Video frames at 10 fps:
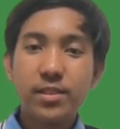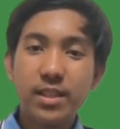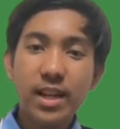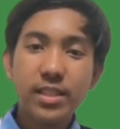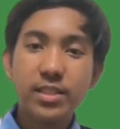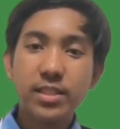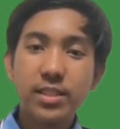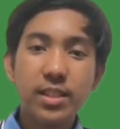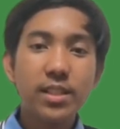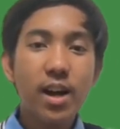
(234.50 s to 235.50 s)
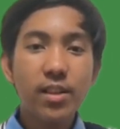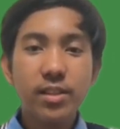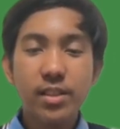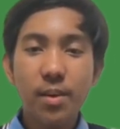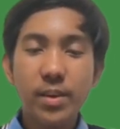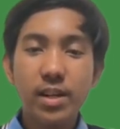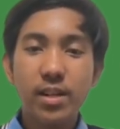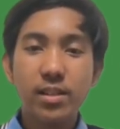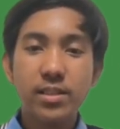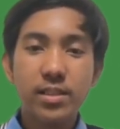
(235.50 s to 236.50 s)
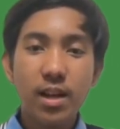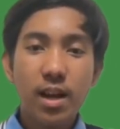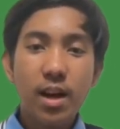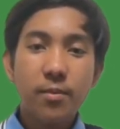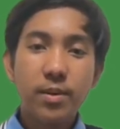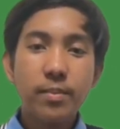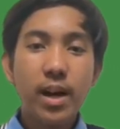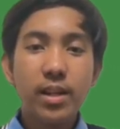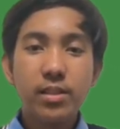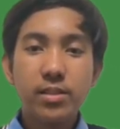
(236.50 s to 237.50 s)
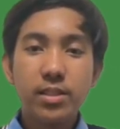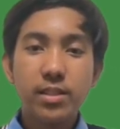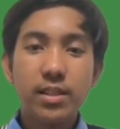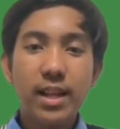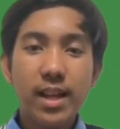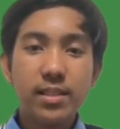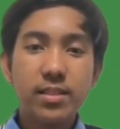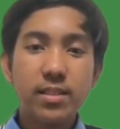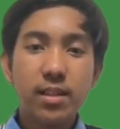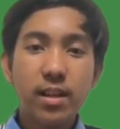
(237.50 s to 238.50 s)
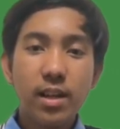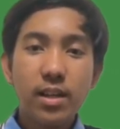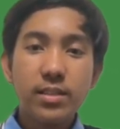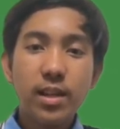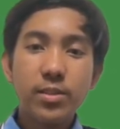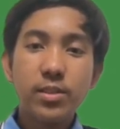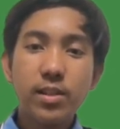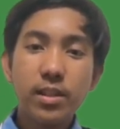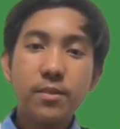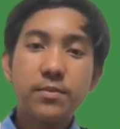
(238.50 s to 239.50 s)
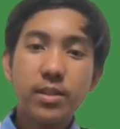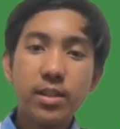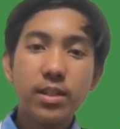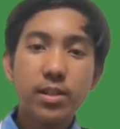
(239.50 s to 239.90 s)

fertilizers, and other chemicals from agricultural lands. Now, if soil